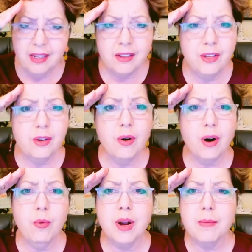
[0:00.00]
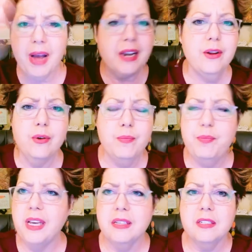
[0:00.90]
you are one of my new
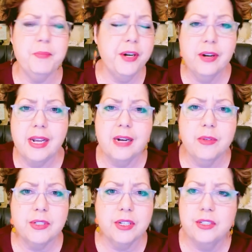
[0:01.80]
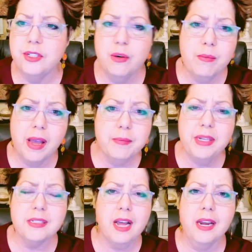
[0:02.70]
biggest spirit animals, because you might
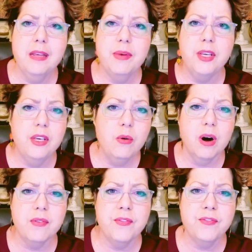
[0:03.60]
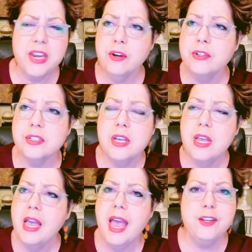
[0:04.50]
be tiny, but you are fierce
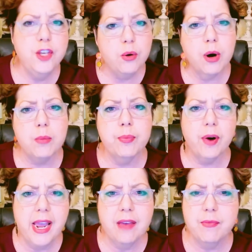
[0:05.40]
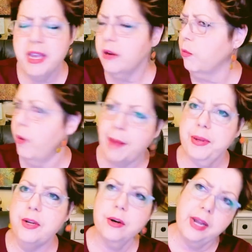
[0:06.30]
and you are brave, man,
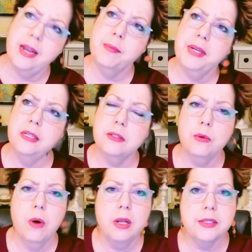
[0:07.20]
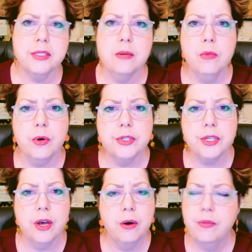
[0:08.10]
whapping your head up against the wall to send Morse
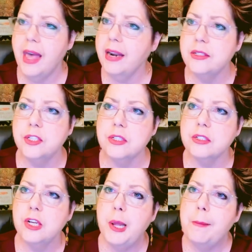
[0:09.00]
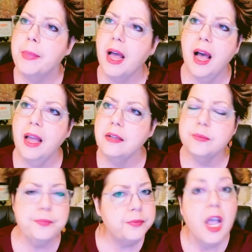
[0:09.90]
code. That is just,
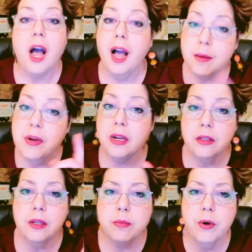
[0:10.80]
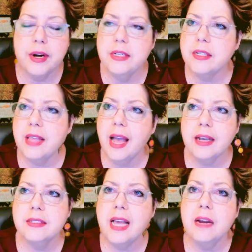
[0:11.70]
I'm going to look more into that,
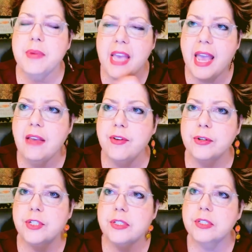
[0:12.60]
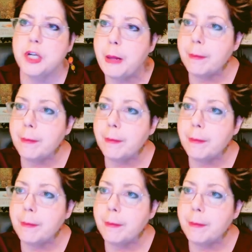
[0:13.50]
because that behavior just,